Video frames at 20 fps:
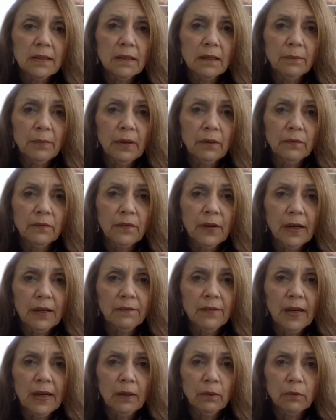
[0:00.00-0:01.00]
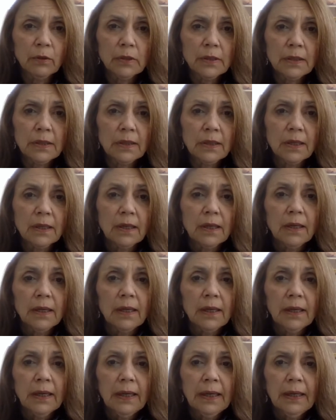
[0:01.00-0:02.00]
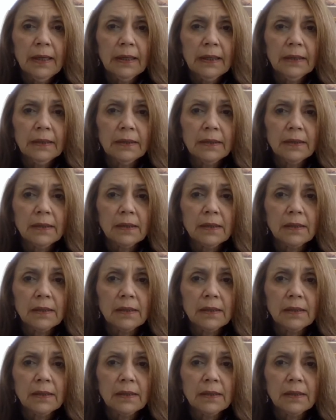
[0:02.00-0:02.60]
about 5 hours, and